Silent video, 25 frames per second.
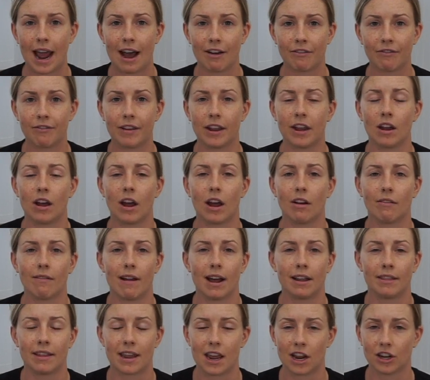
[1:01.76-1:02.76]
our finger
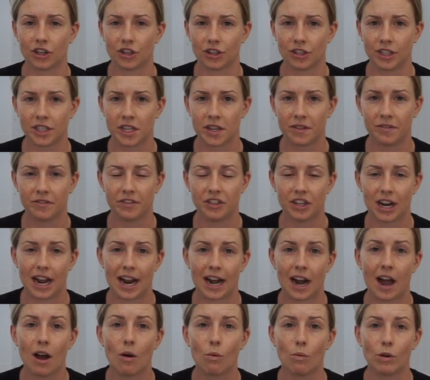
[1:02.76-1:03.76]
around the entrance of the
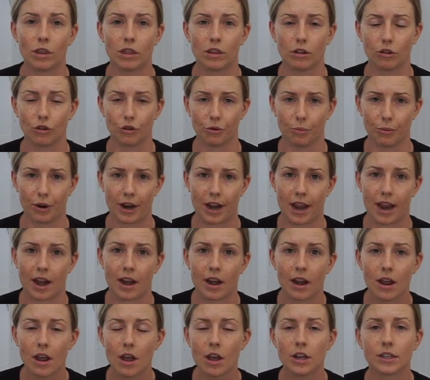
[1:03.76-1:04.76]
vagina with the
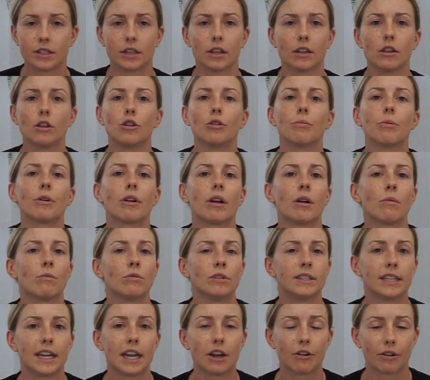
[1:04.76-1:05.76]
lubricant. So the lubricant
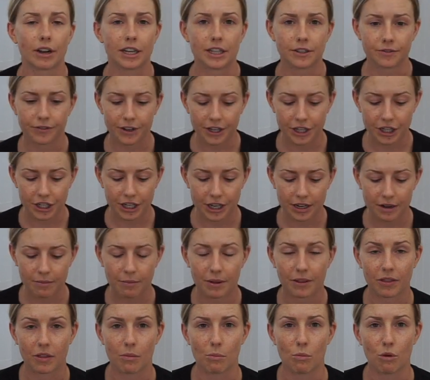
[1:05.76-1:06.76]
will decrease friction,
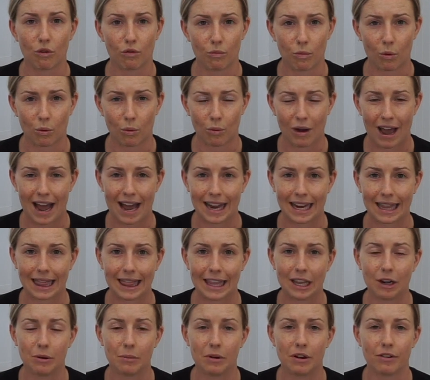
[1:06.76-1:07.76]
but the movement will add a
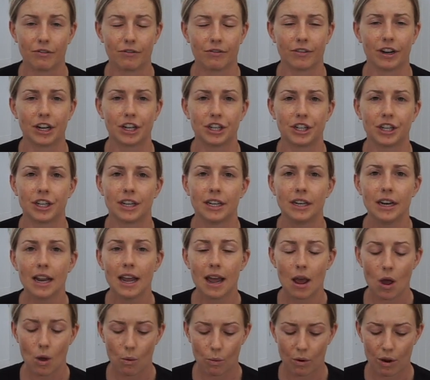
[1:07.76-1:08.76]
little bit of friction.
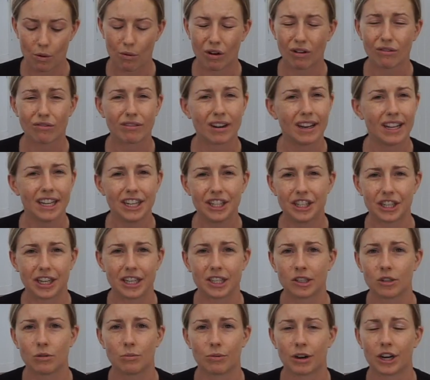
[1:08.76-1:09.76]
We want really
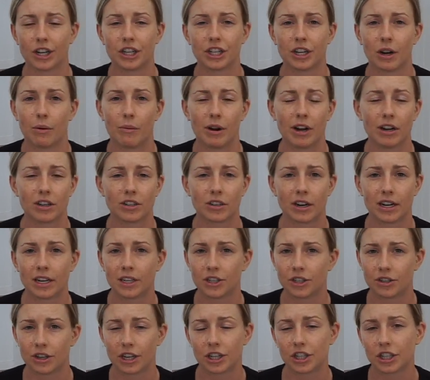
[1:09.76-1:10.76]
gentle pressure. We're not trying to
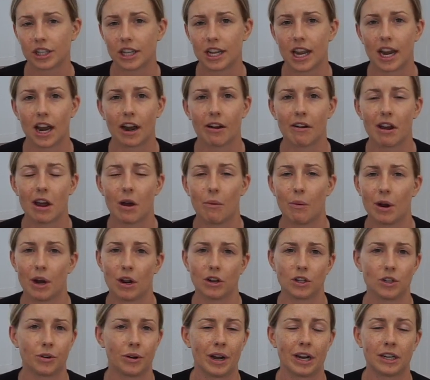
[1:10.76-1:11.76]
stretch the area. We're
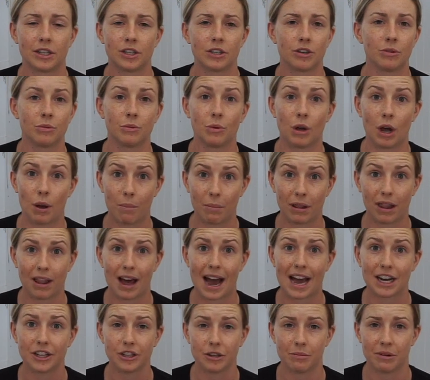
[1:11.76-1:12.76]
not trying to
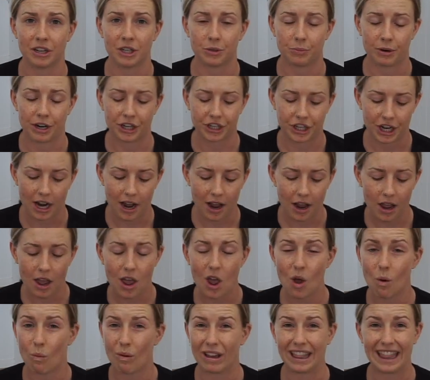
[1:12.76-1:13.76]
apply too much pressure.
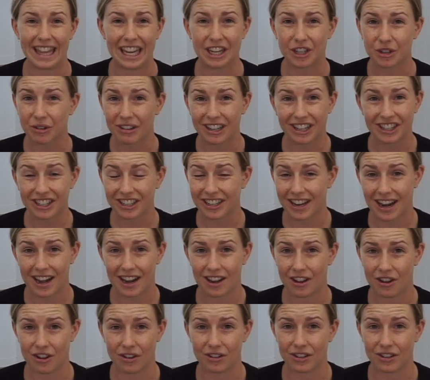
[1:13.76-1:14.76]
We're literally just getting